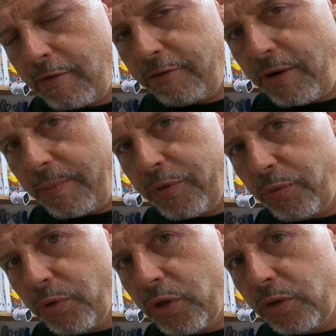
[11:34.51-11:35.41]
from the
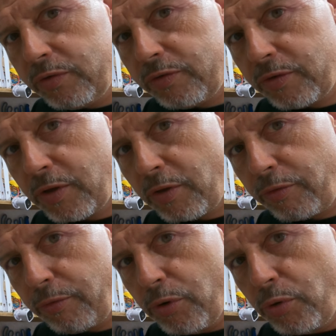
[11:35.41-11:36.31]
roof
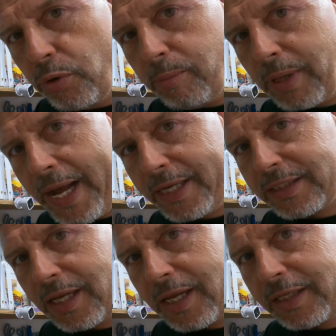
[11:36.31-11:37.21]
through the black
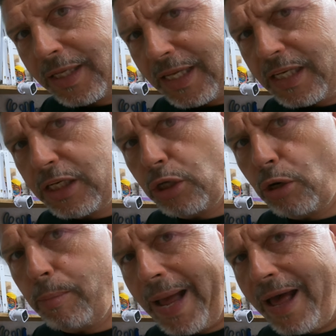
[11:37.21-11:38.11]
tank into
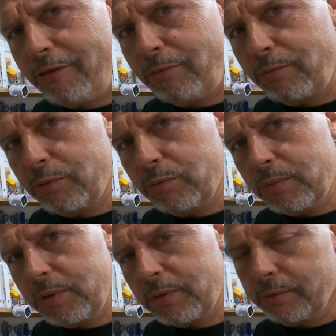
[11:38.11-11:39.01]
your
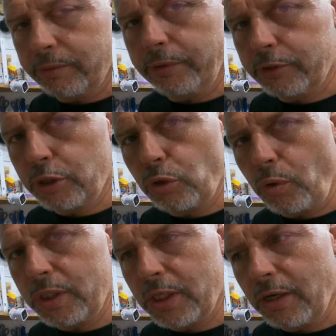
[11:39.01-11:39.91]
bathroom or the
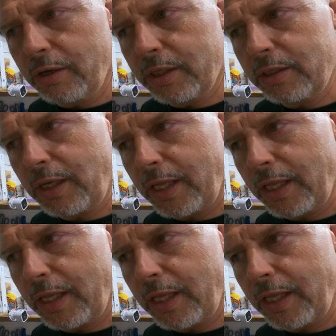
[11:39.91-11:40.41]
toilet area,